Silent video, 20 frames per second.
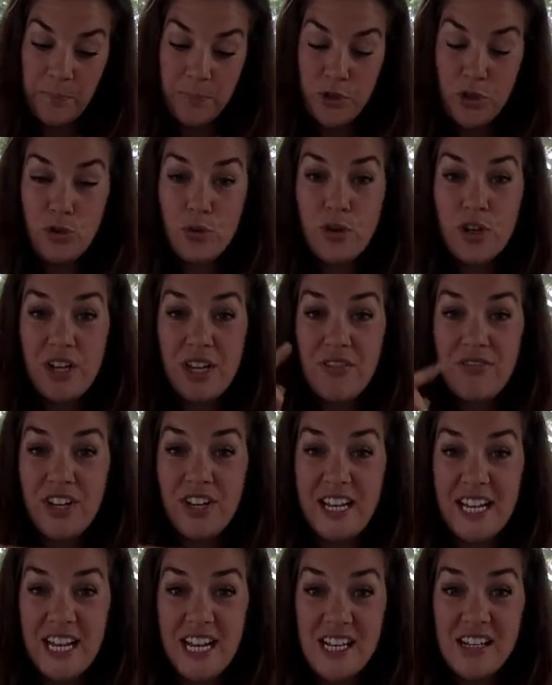You could
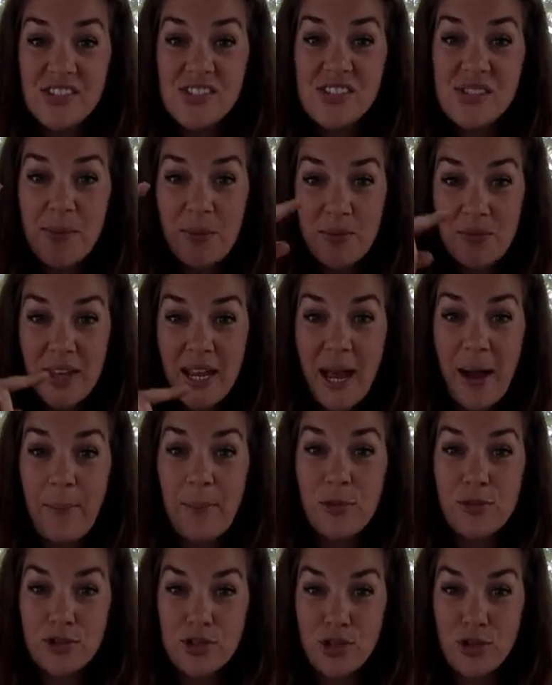even eat some of the
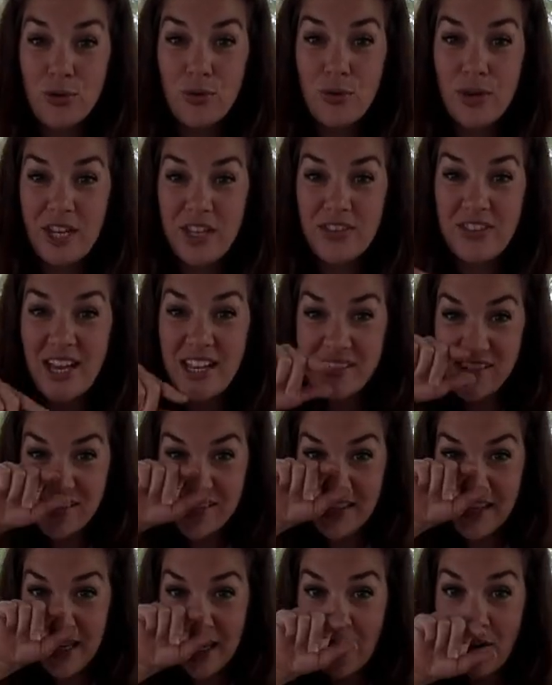apple too, eat that
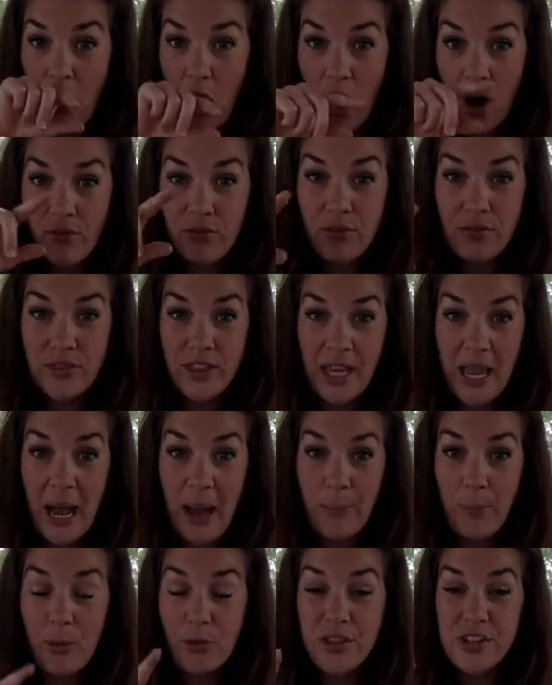skin off of the
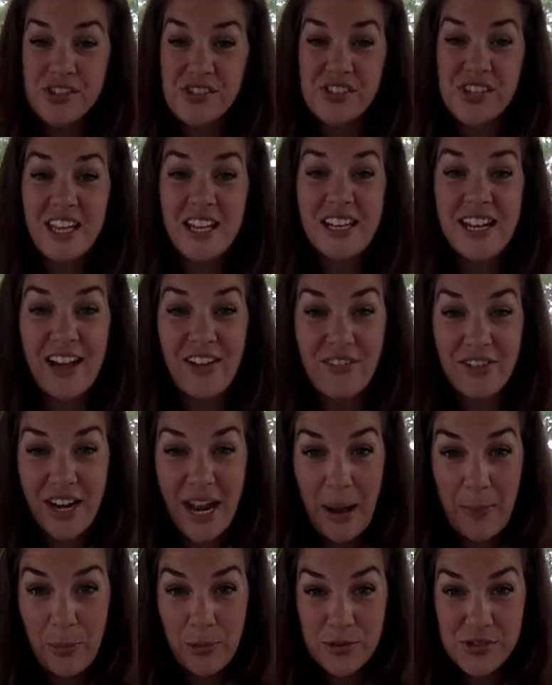apple. The skin of an
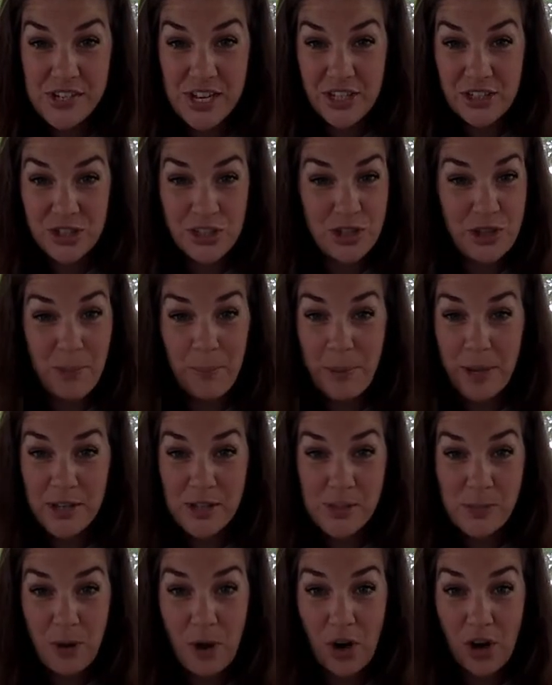apple is actually the
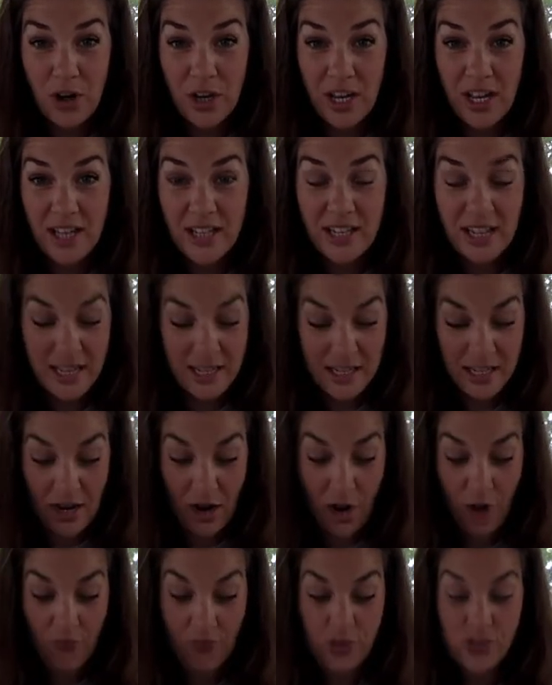best part, and it
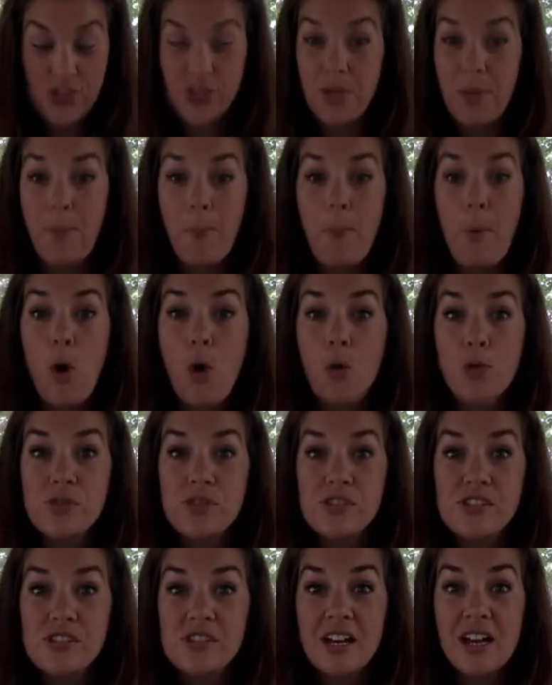offers the
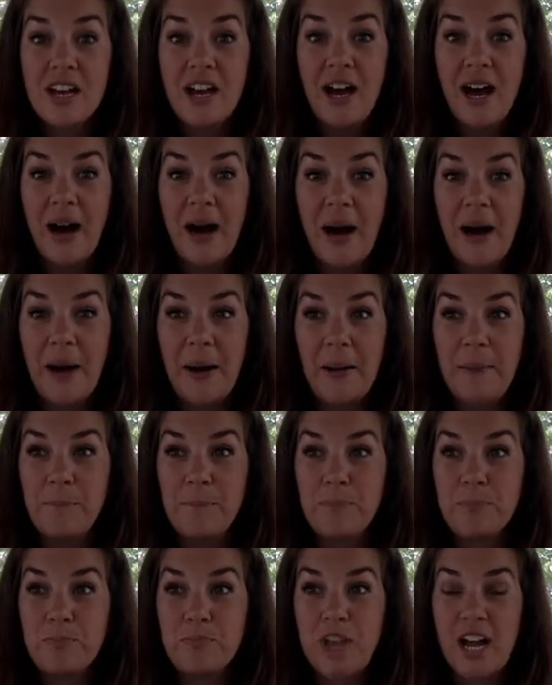most,
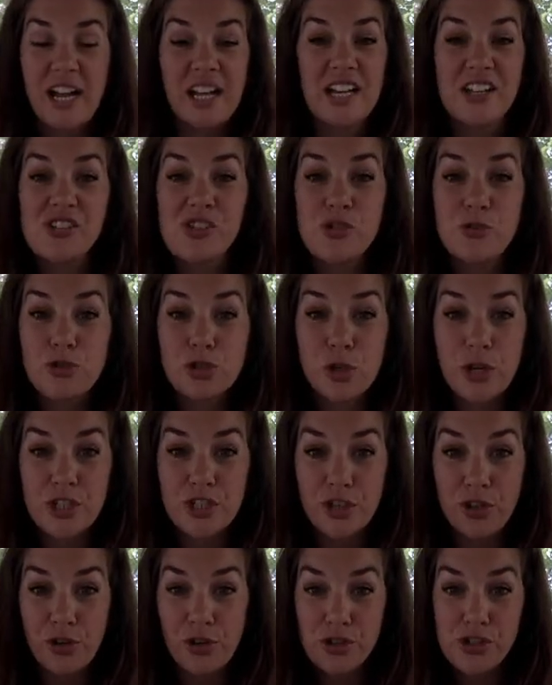I guess,
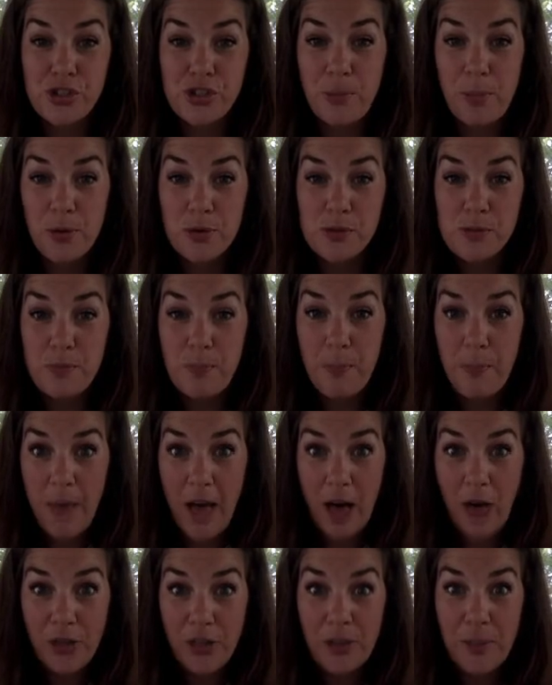nutrition, or most
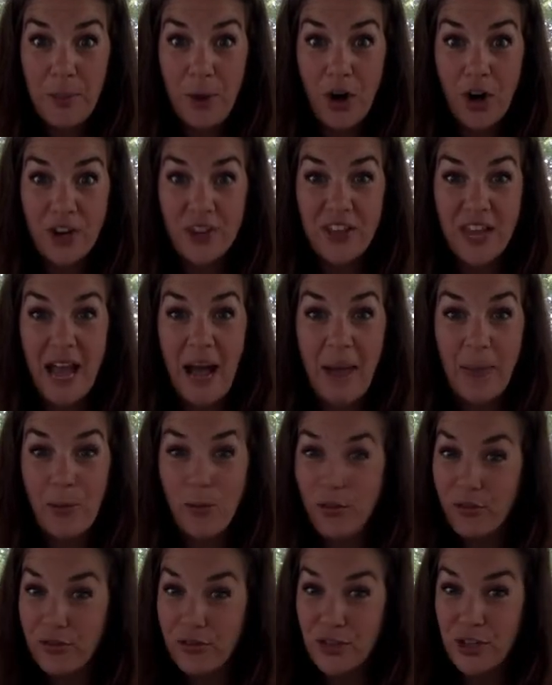healthy part of the
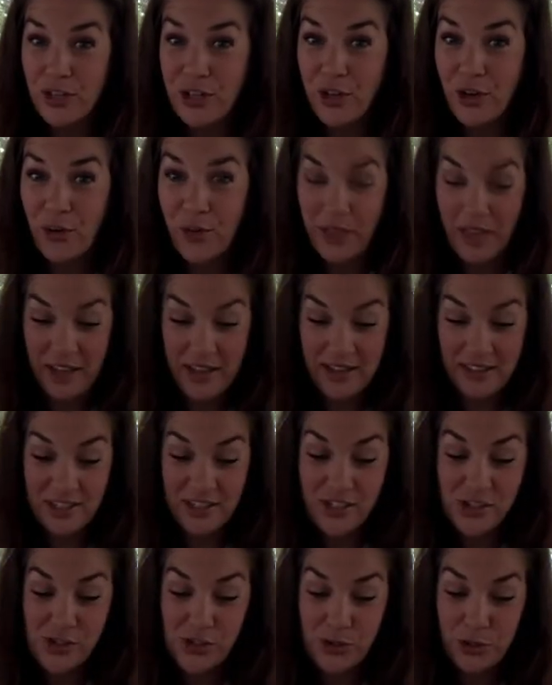apple, if you didn't know that. It
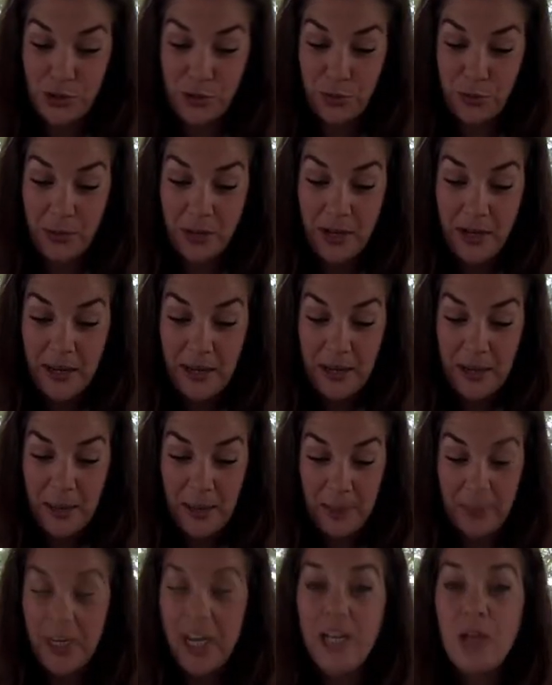is true.
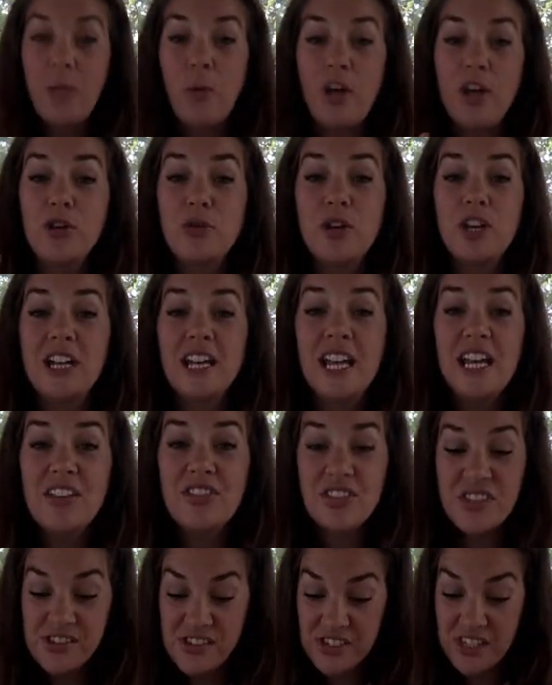But anyway, you could
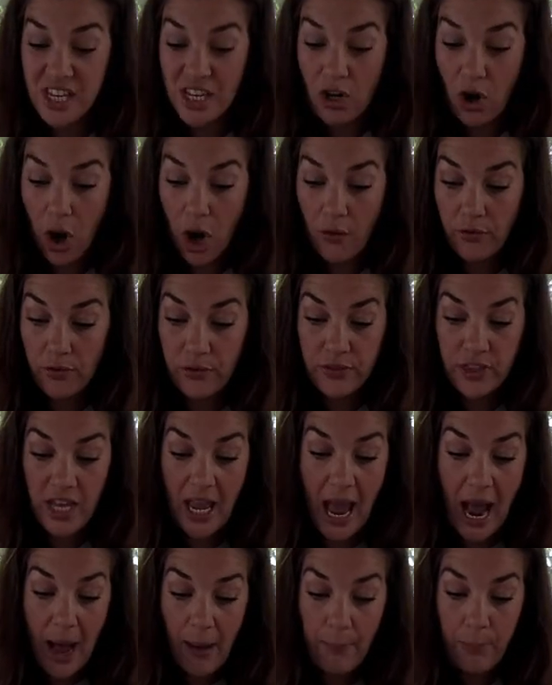eat the skin off of
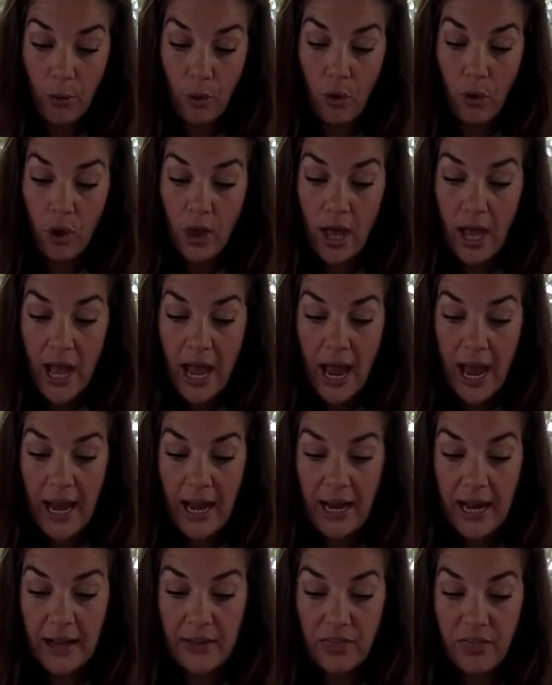the apple
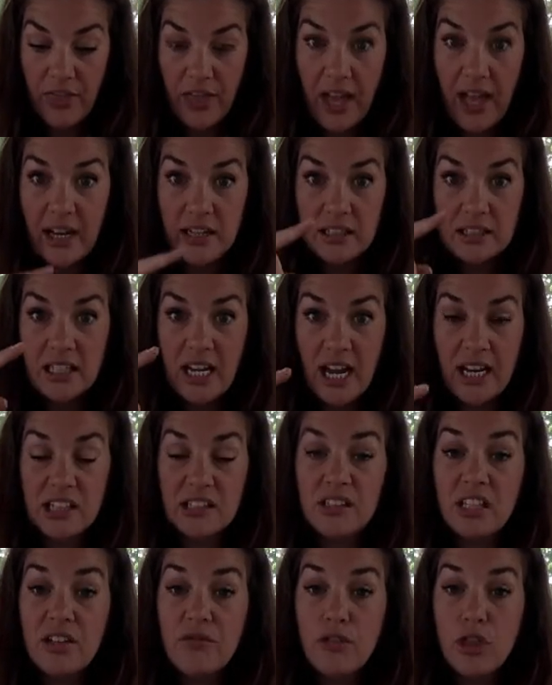and then kind of
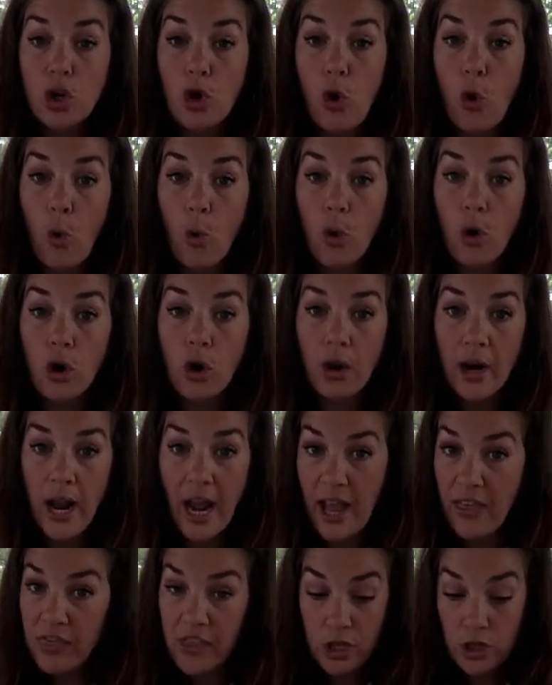leave the core,
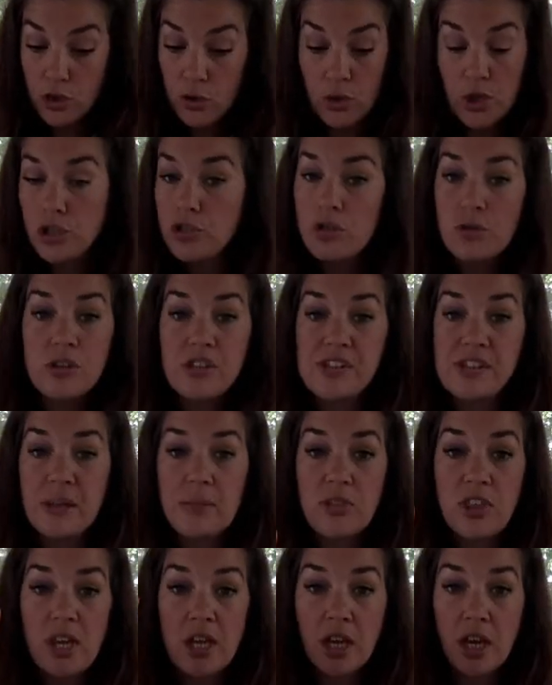and then you could do the
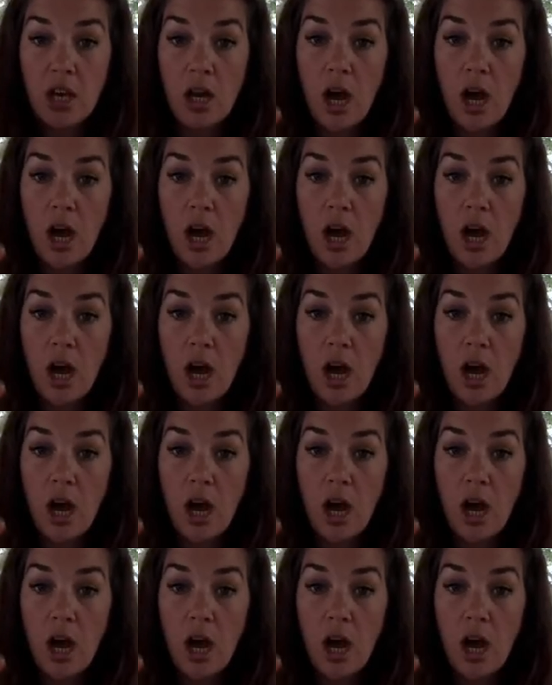same thing.